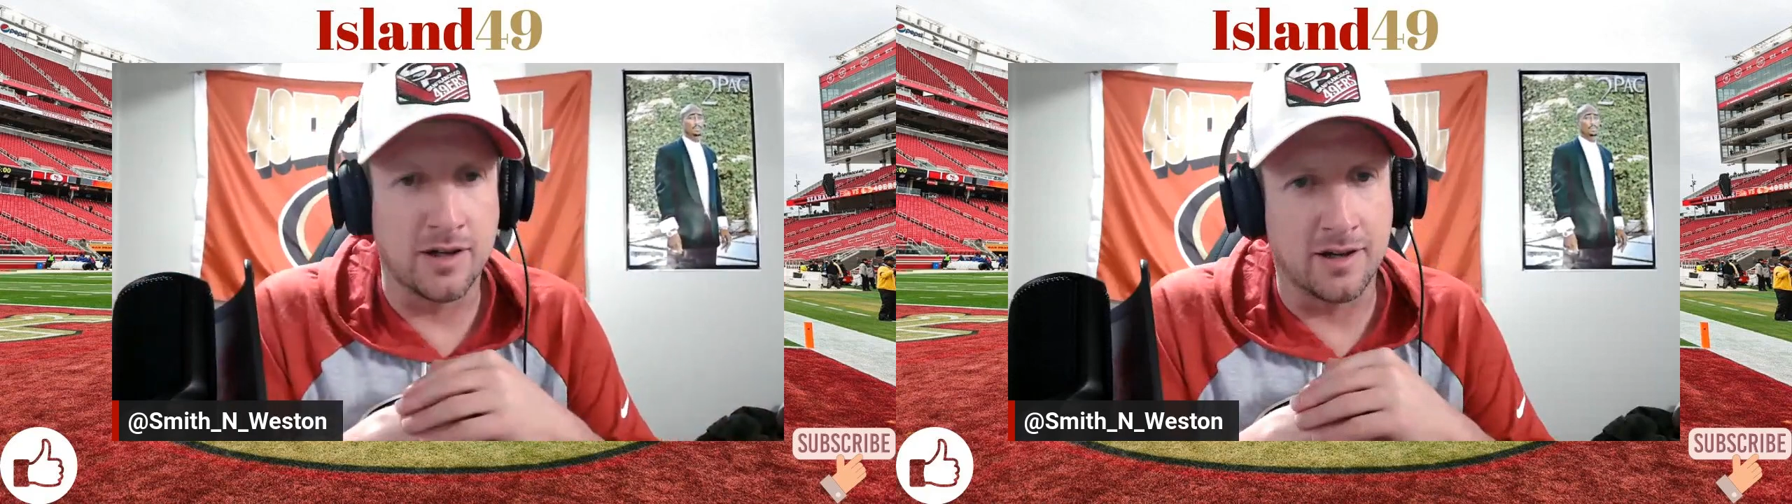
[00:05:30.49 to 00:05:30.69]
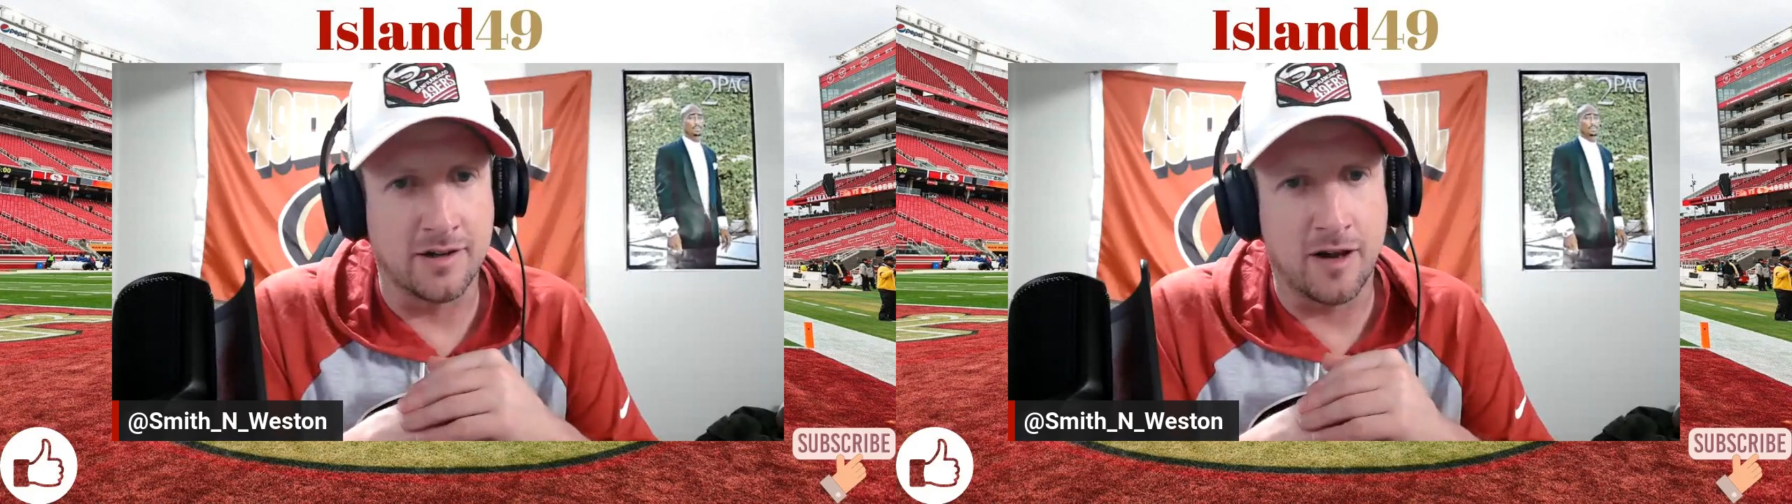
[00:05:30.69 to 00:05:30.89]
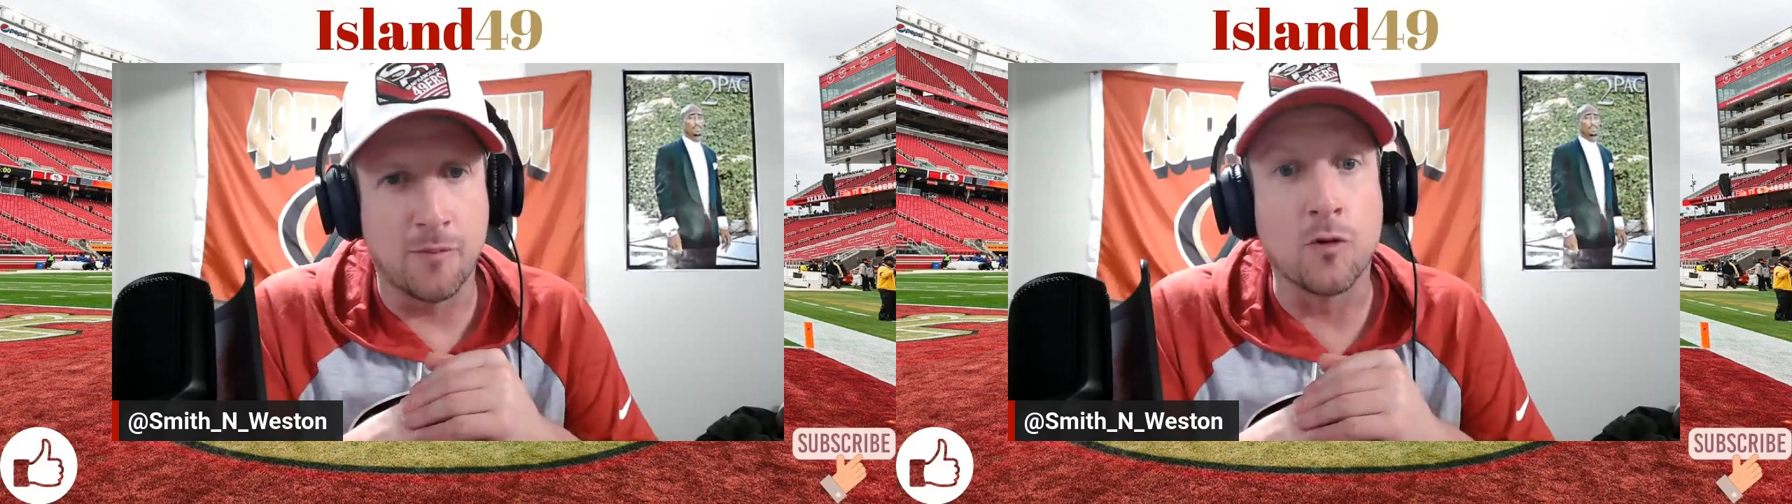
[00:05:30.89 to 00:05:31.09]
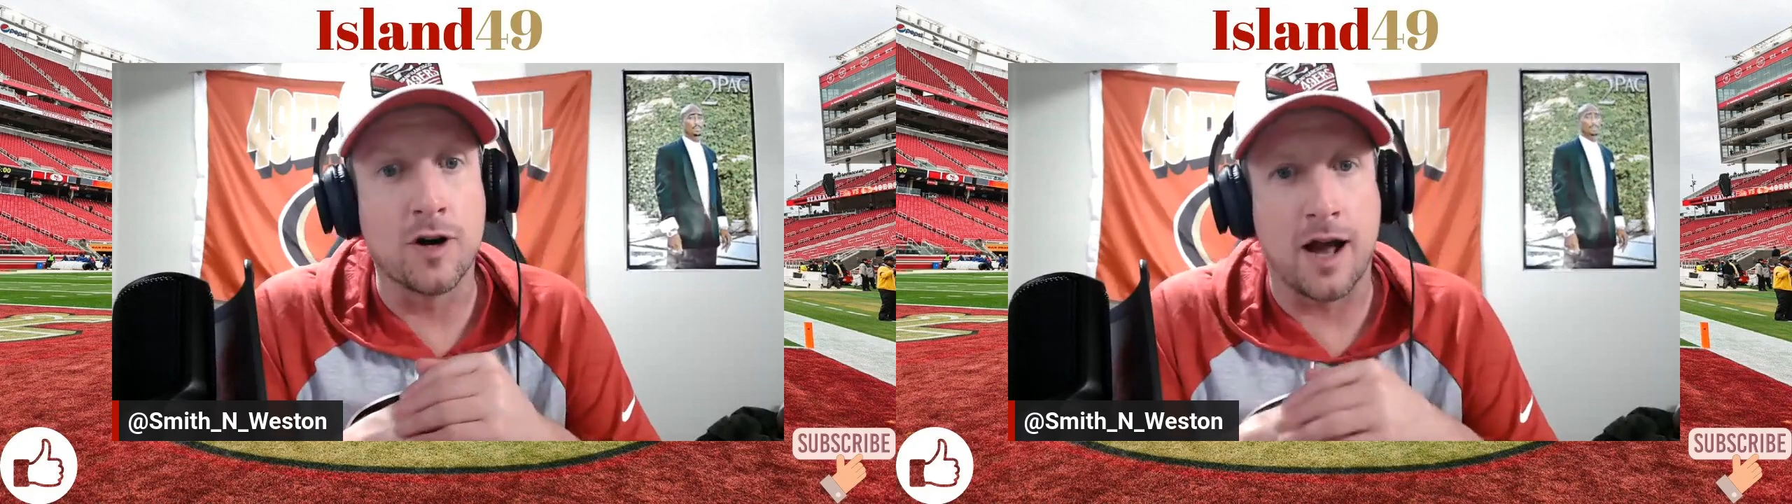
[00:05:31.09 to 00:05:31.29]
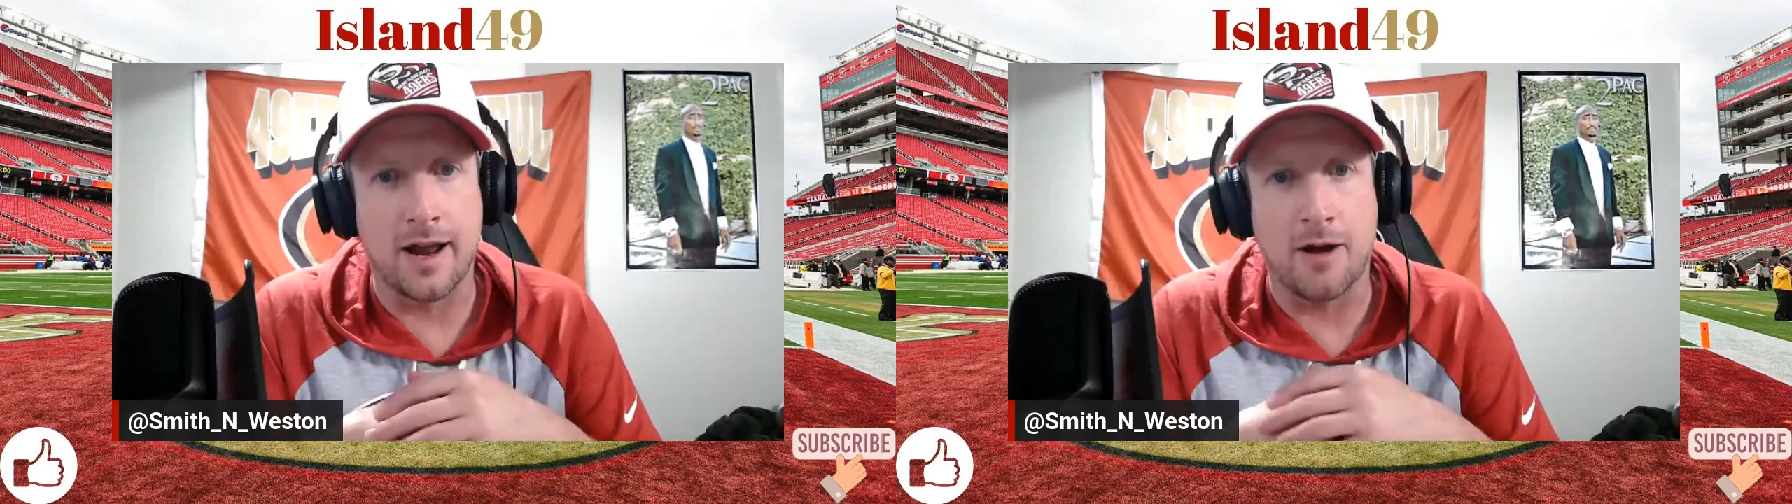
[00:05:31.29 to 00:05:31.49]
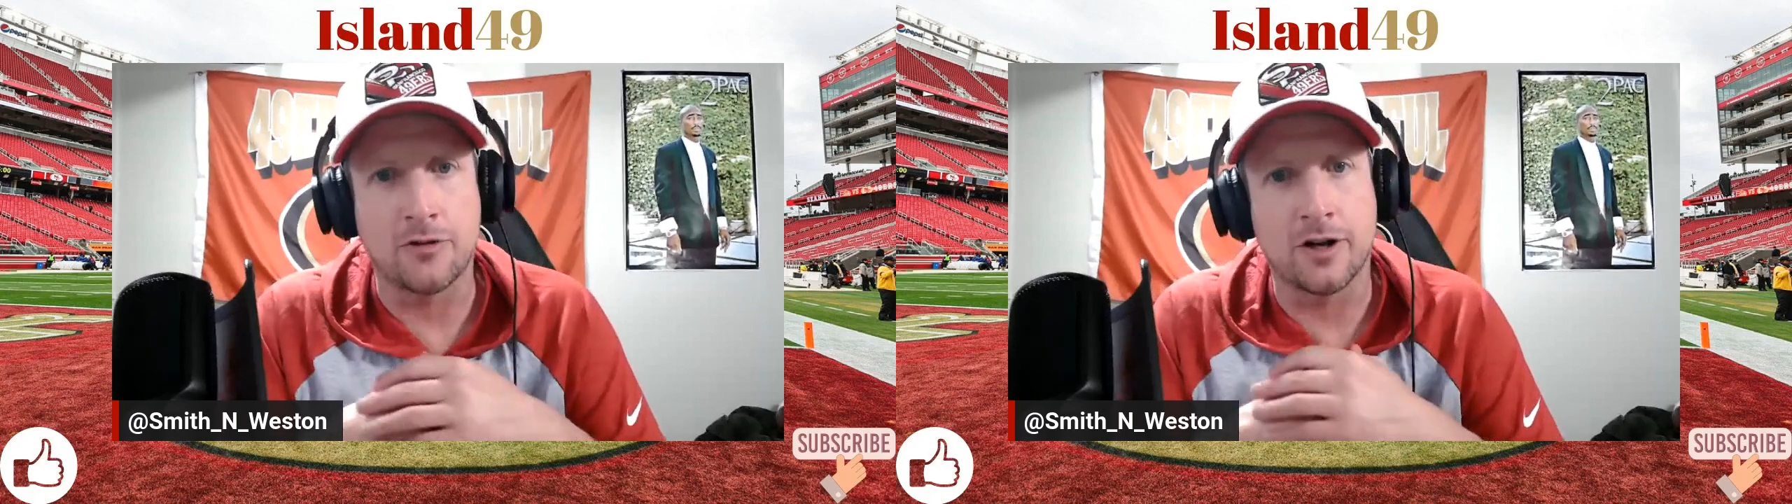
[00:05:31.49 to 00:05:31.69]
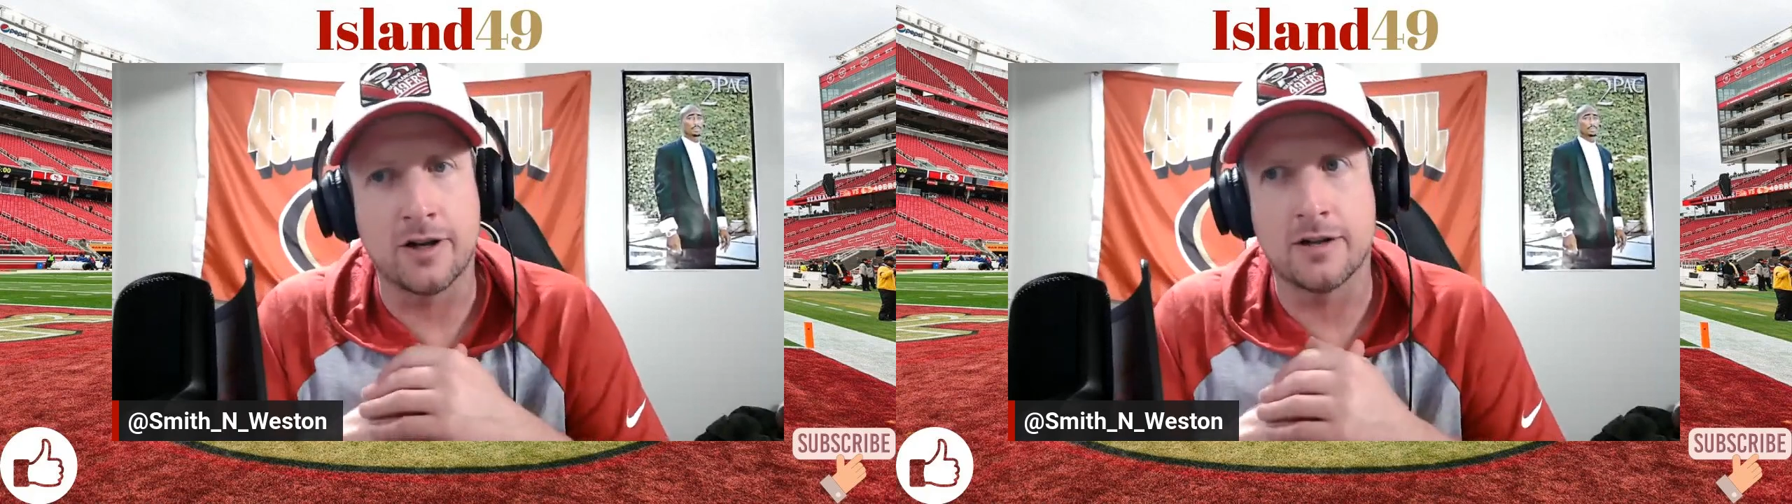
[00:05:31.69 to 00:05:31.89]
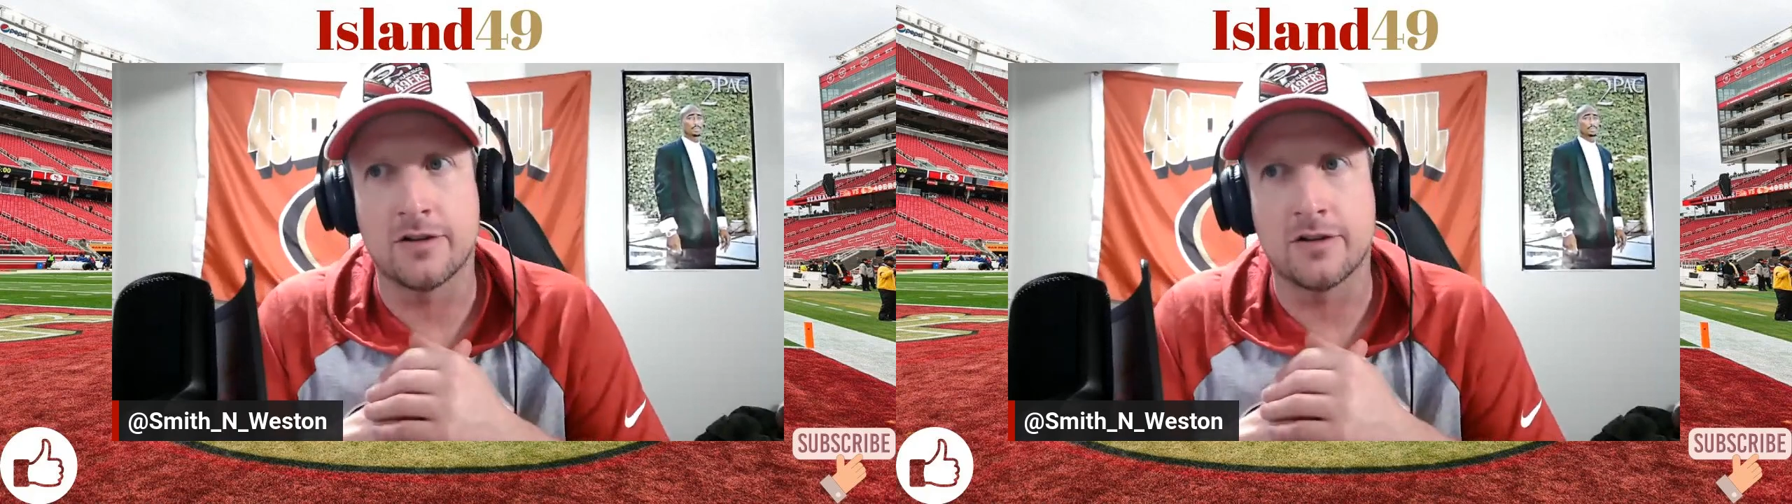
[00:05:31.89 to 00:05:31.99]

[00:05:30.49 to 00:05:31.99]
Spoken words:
and we're not out there yet